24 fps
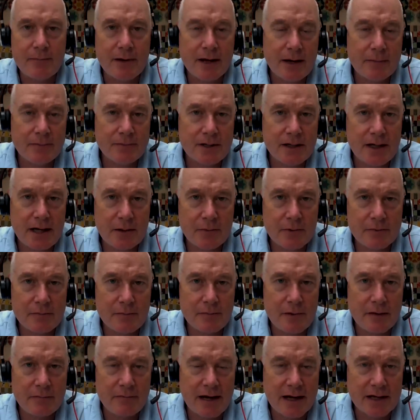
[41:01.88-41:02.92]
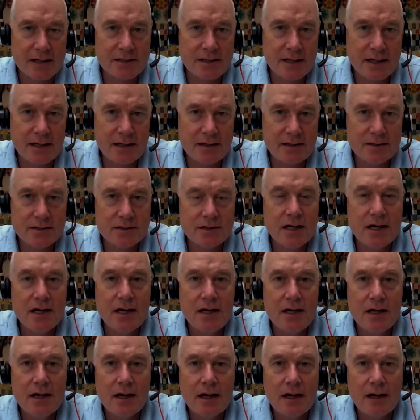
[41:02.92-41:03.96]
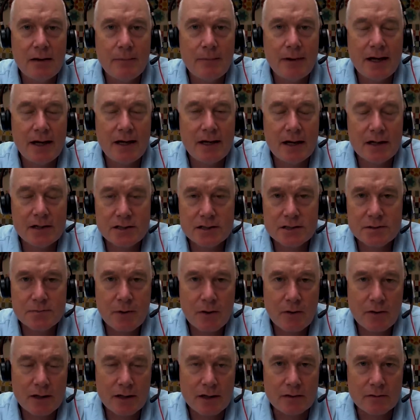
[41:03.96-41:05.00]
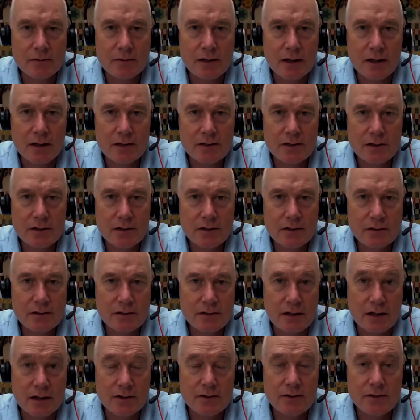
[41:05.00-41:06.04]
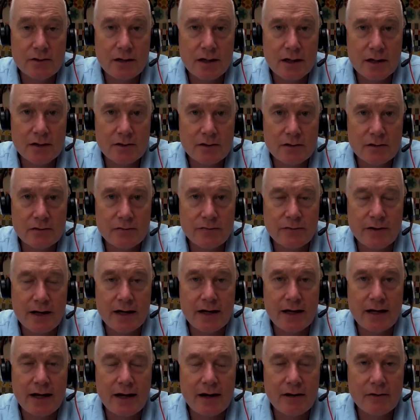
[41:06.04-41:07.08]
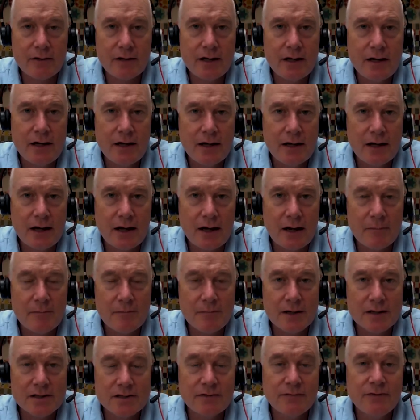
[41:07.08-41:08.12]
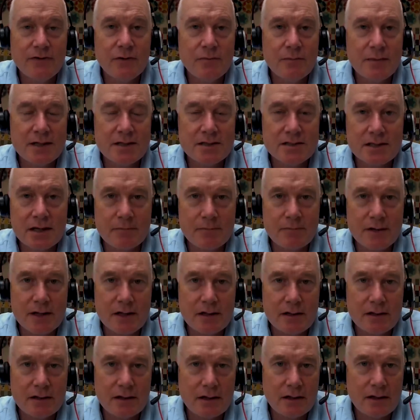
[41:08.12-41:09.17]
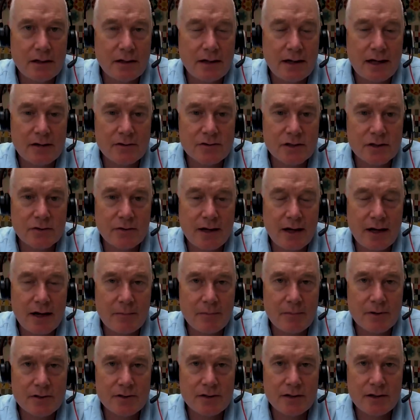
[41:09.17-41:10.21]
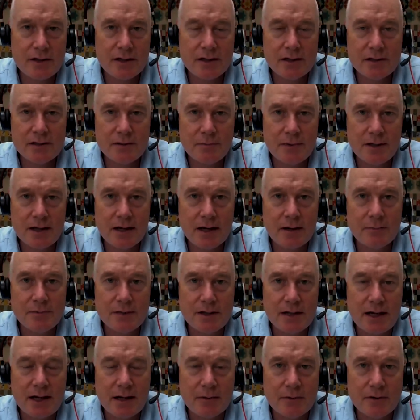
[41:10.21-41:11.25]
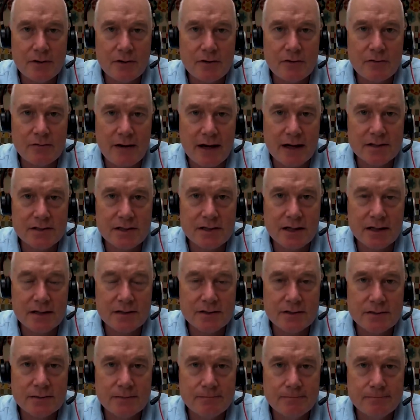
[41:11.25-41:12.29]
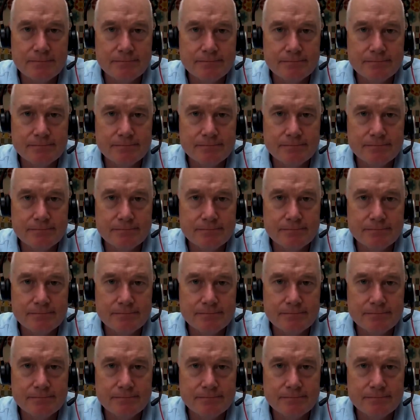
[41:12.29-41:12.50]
am I up to date with my vaccines?" Um, and not just polio. Talk to your talk to your doctor, find out, um, because if you miss something, uh, now's a great opportunity to be up to date with your vaccines.